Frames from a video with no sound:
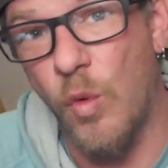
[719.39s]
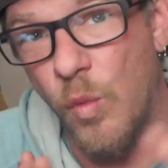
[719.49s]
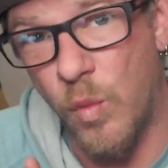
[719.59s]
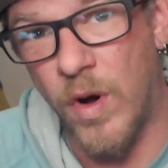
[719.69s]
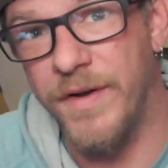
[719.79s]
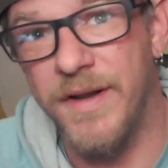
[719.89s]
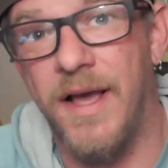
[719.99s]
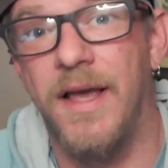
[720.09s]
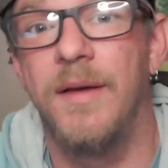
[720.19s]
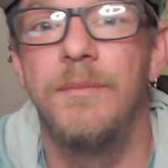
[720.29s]
one
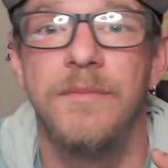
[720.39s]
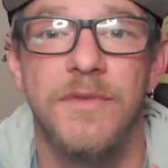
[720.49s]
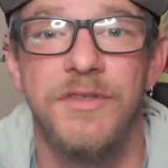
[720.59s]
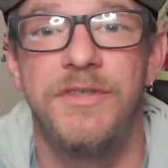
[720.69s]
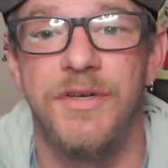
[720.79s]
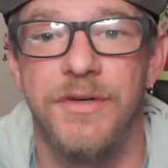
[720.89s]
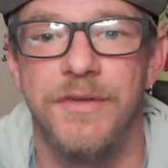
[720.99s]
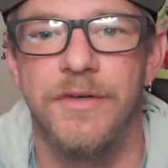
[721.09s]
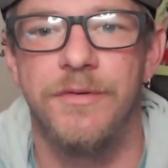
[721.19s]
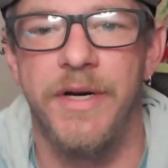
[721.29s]
time
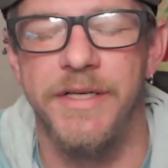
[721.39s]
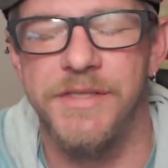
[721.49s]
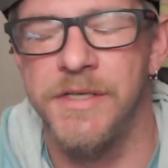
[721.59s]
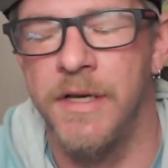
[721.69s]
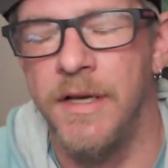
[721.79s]
during their race.